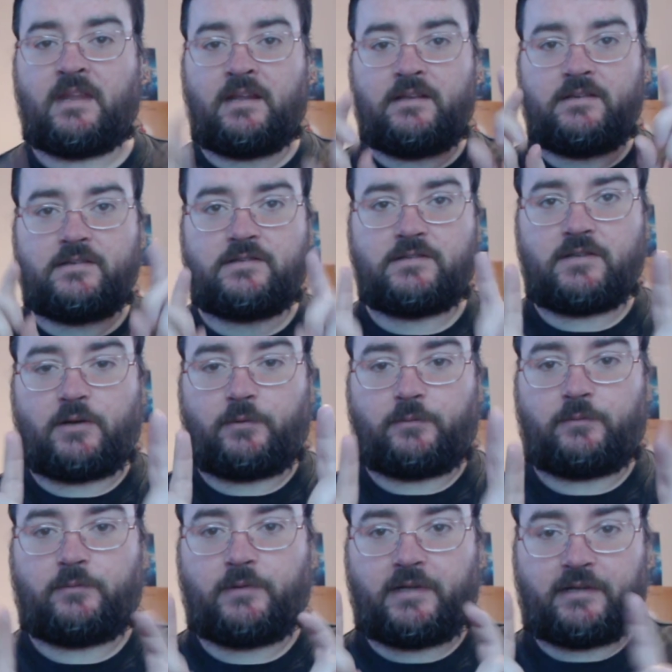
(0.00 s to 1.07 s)
So,
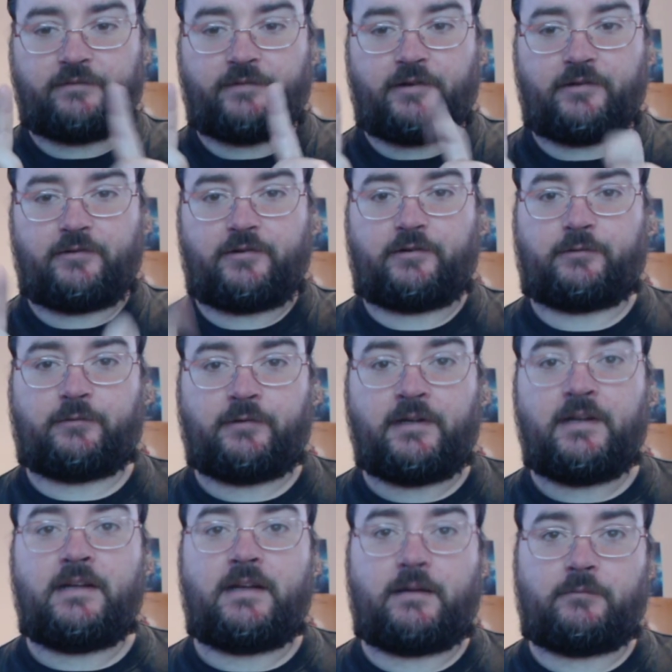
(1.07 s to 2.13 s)
without further ado,
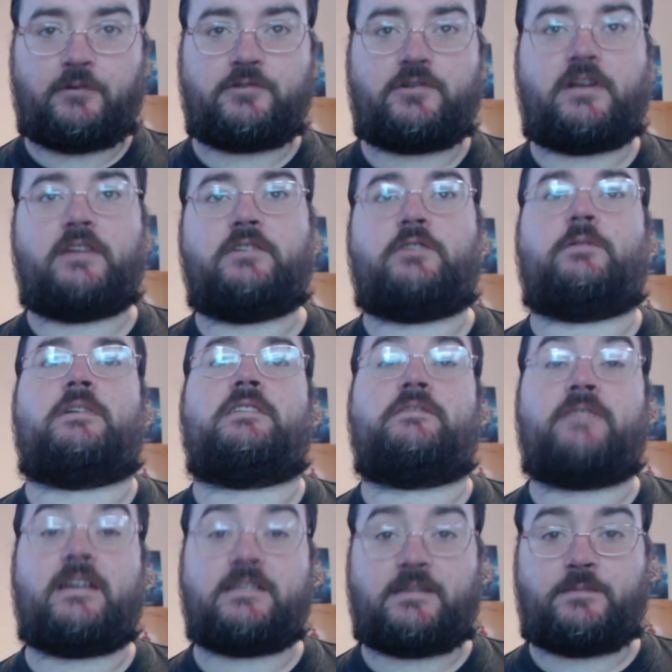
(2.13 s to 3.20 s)
I'm going to try and do it as
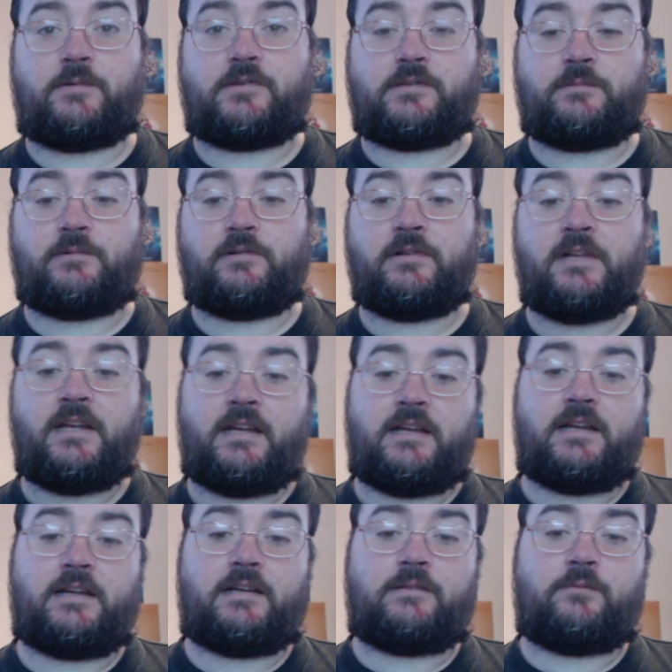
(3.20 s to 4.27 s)
fast as possible,
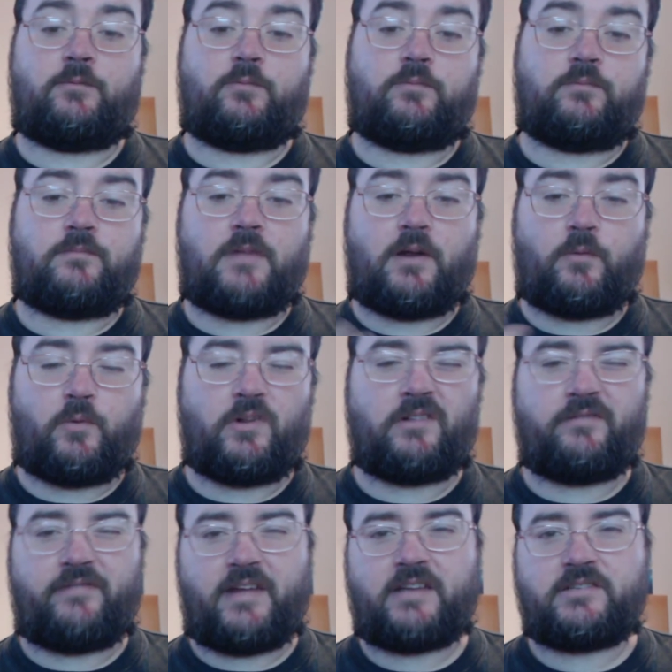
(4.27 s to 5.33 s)
and I will
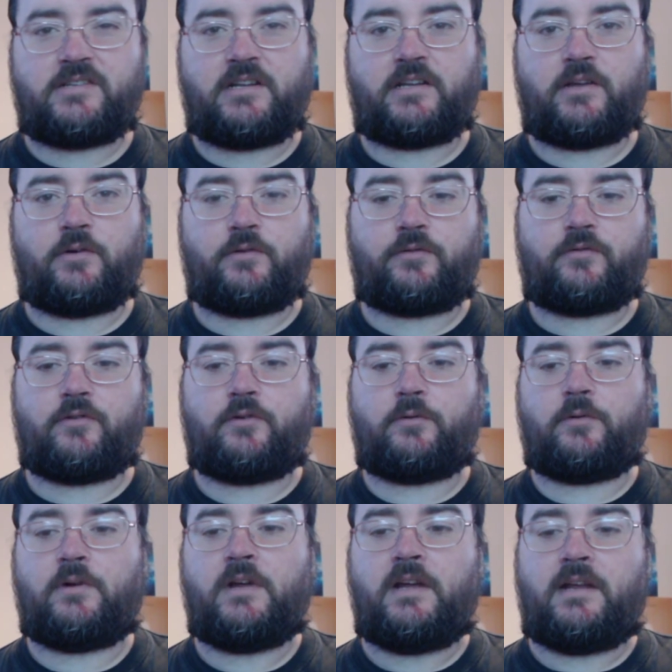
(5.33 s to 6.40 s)
eventually go
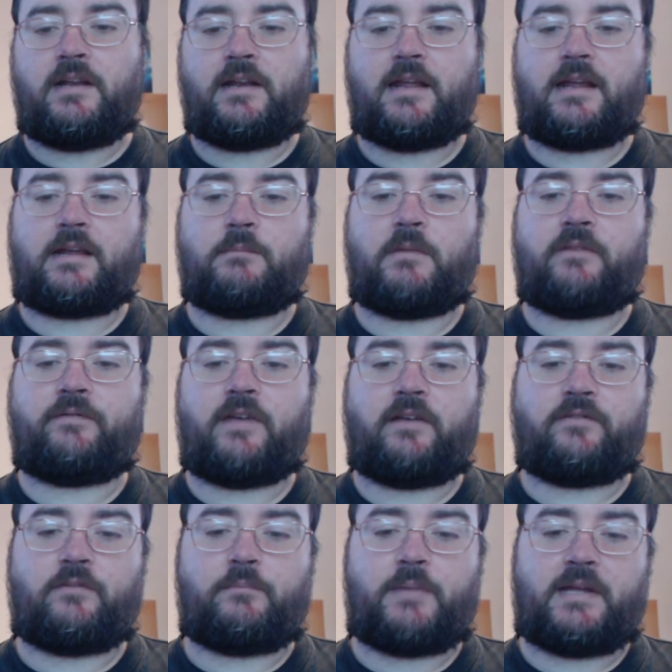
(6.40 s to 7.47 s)
through like my
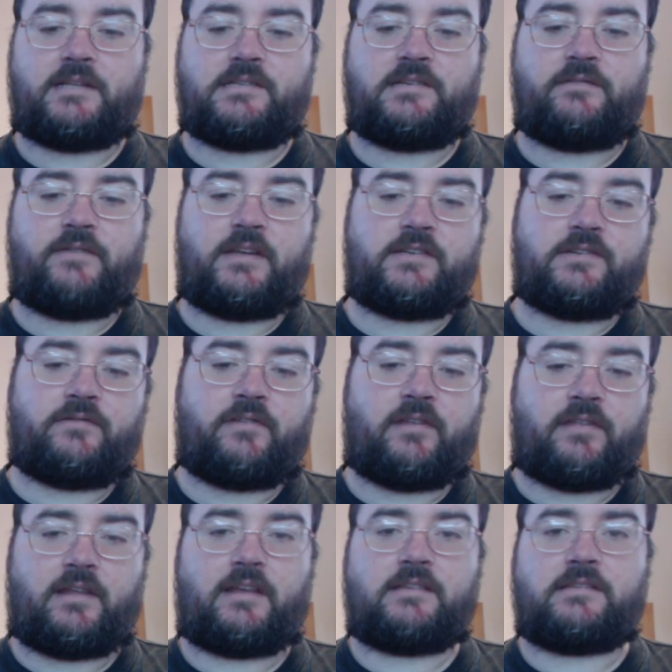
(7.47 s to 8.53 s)
favourite bits of each of the
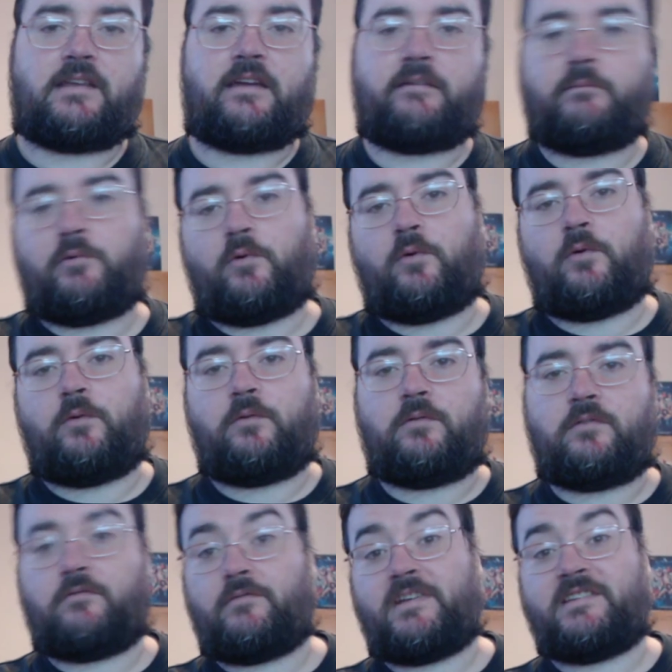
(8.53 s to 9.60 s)
things that I bought,
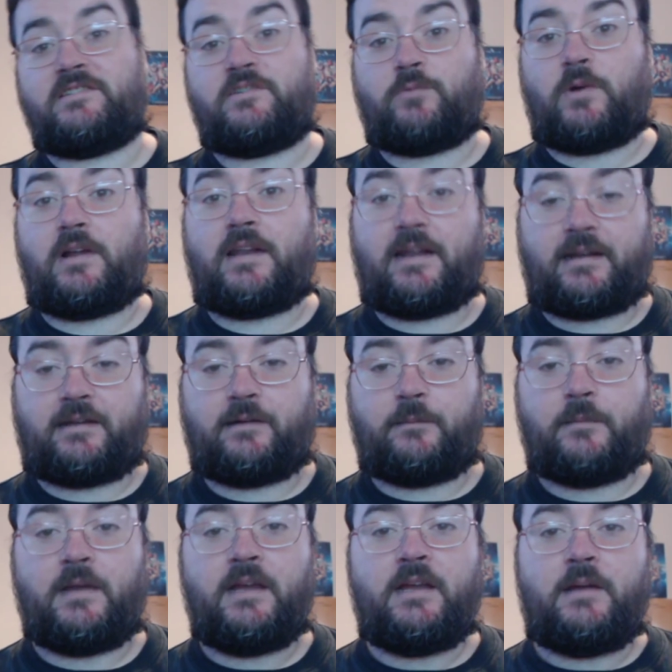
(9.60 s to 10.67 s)
the reasons why I like them,
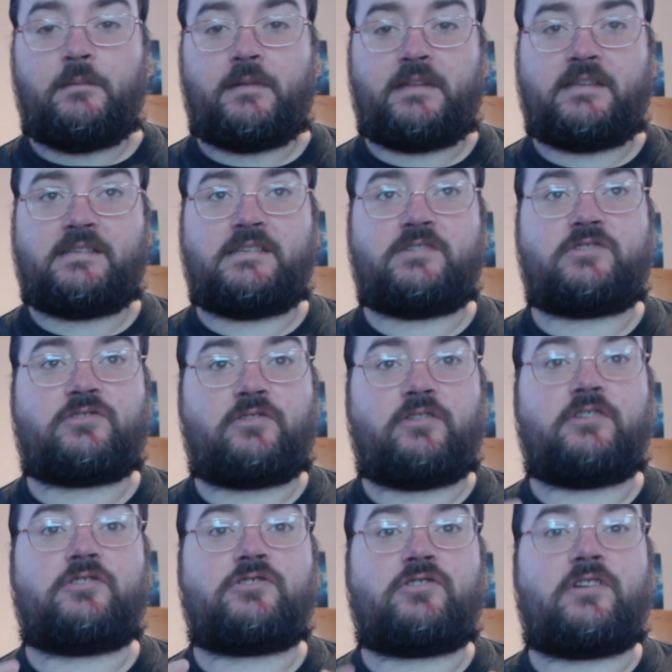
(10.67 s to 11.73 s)
but this is going
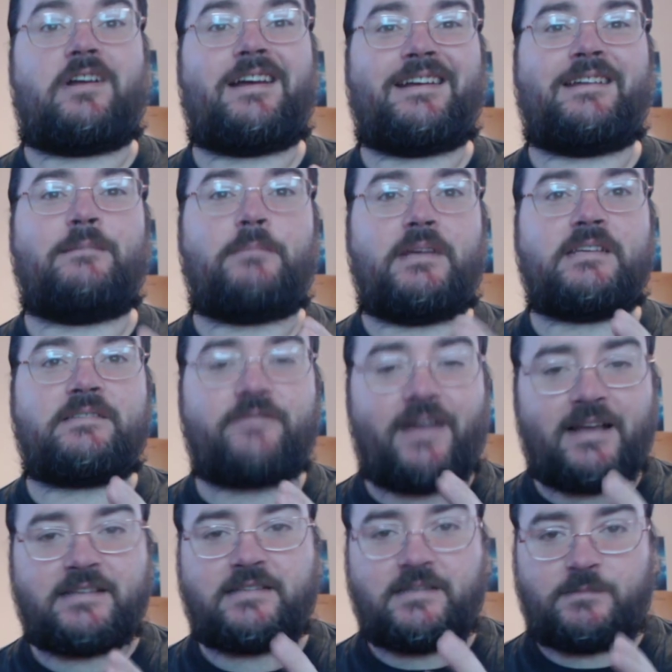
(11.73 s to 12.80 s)
to try and be as
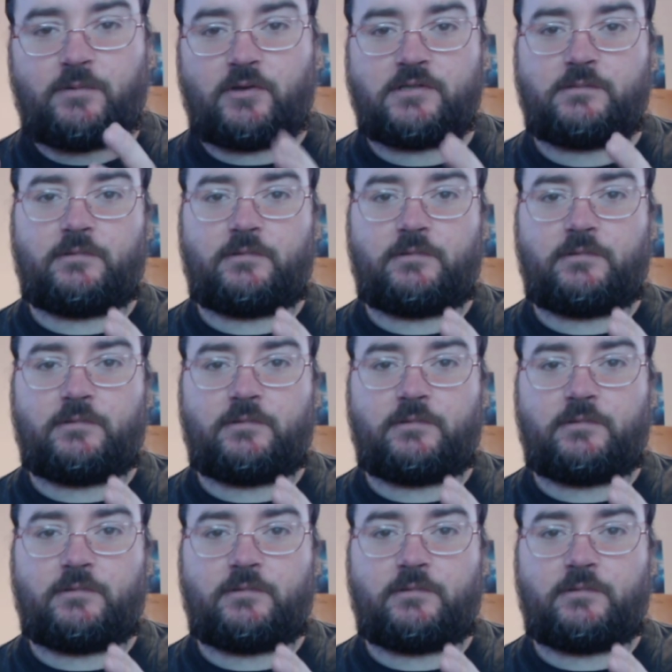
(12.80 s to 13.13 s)
fast as possible